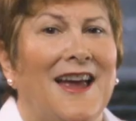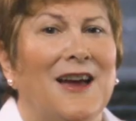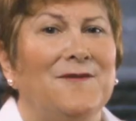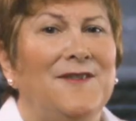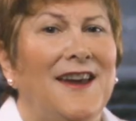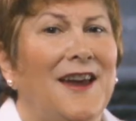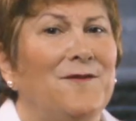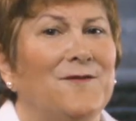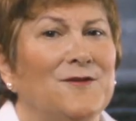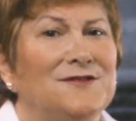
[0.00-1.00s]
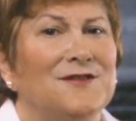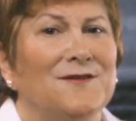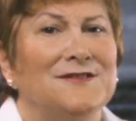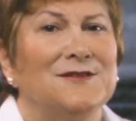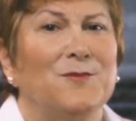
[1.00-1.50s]
FDA food
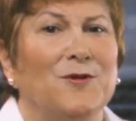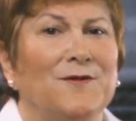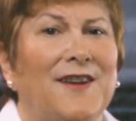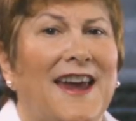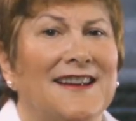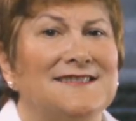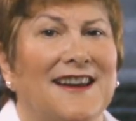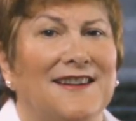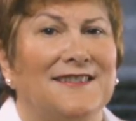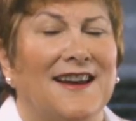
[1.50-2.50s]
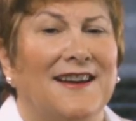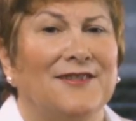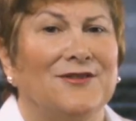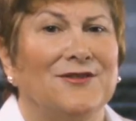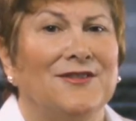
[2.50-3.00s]
service approved hand
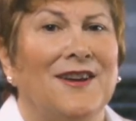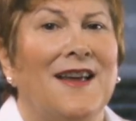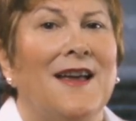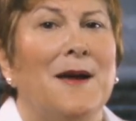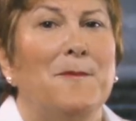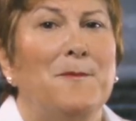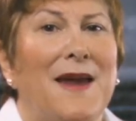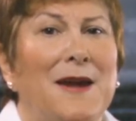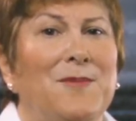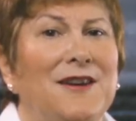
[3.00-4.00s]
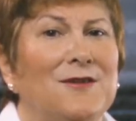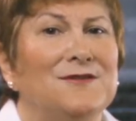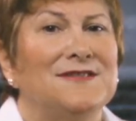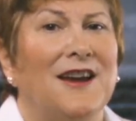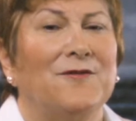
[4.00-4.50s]
sanitizers may be
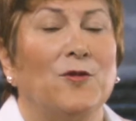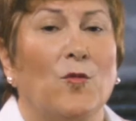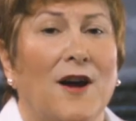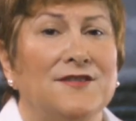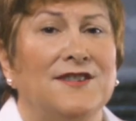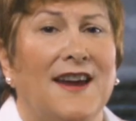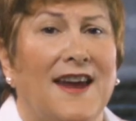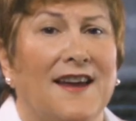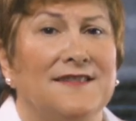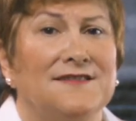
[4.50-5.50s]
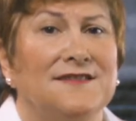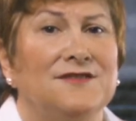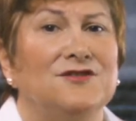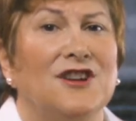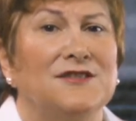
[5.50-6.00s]
used after washing hands
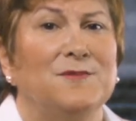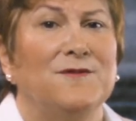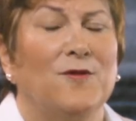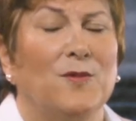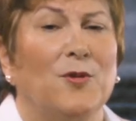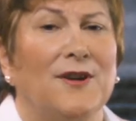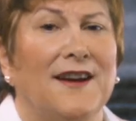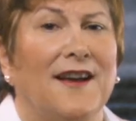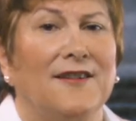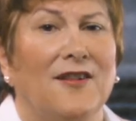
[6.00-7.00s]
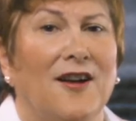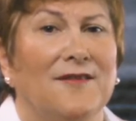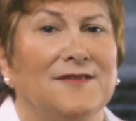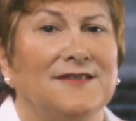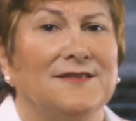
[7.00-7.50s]
just before putting on
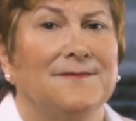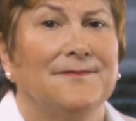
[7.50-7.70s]
gloves.